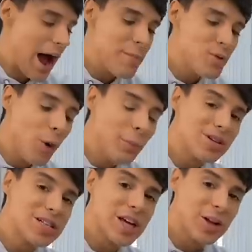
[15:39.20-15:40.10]
I'm not
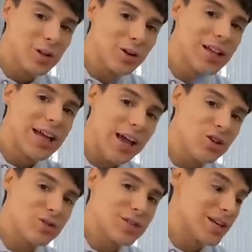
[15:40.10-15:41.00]
particularly
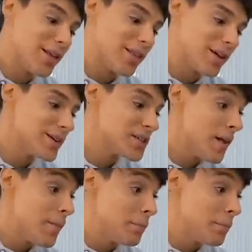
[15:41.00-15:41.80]
interested in this